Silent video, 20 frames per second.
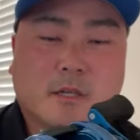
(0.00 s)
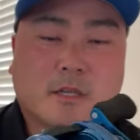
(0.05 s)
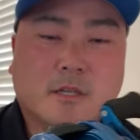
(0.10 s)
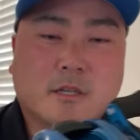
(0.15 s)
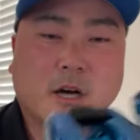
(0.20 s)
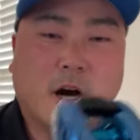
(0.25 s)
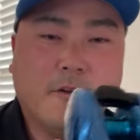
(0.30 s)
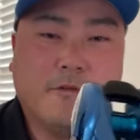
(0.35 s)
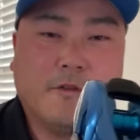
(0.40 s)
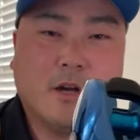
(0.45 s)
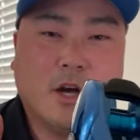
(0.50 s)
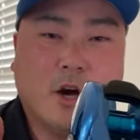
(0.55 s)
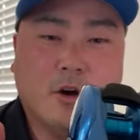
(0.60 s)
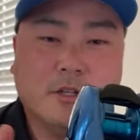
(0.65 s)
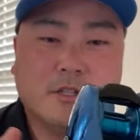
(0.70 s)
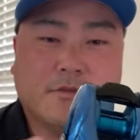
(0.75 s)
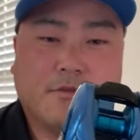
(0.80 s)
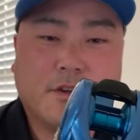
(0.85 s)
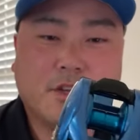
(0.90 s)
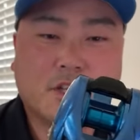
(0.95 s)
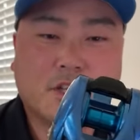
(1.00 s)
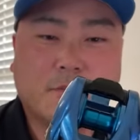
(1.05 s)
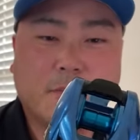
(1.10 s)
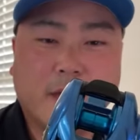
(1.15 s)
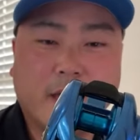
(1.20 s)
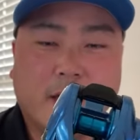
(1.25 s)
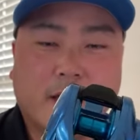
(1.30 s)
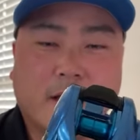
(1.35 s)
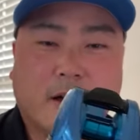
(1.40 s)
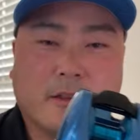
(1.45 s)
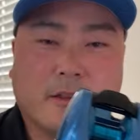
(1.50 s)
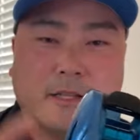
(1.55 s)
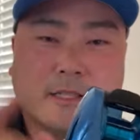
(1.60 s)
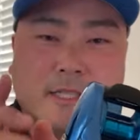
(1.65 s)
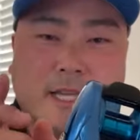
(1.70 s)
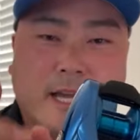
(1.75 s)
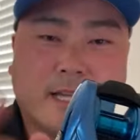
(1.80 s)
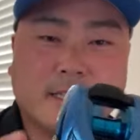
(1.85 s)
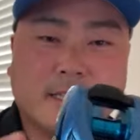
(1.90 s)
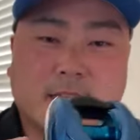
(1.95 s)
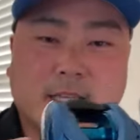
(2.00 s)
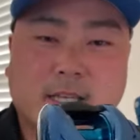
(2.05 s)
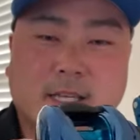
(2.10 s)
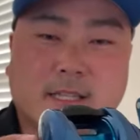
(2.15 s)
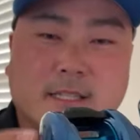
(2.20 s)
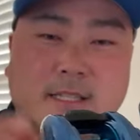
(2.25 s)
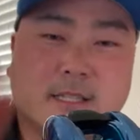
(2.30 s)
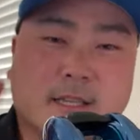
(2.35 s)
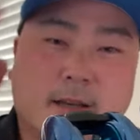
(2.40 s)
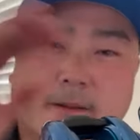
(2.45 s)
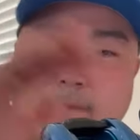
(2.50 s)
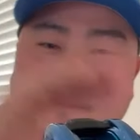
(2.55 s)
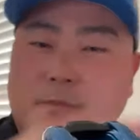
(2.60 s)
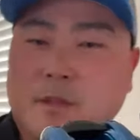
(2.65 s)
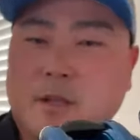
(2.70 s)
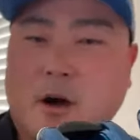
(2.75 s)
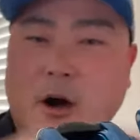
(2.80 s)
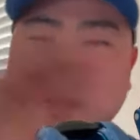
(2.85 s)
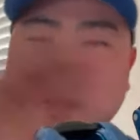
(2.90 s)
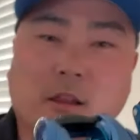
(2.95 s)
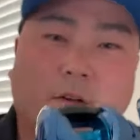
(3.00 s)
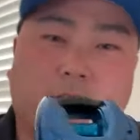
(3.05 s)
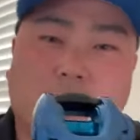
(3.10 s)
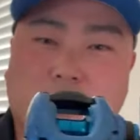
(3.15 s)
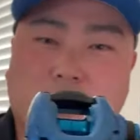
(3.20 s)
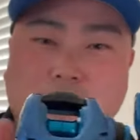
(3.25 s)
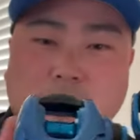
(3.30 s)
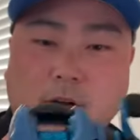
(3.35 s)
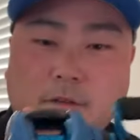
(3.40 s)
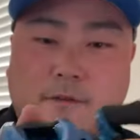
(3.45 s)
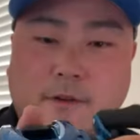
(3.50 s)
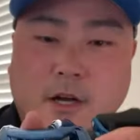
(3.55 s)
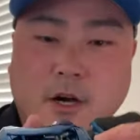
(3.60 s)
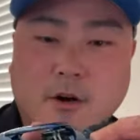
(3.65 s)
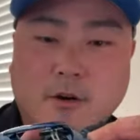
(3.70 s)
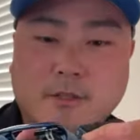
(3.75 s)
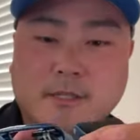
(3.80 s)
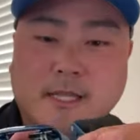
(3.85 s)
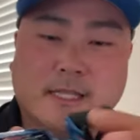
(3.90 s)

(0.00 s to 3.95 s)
Gulf Coast fishermen on the Texas, all over the Gulf Coast.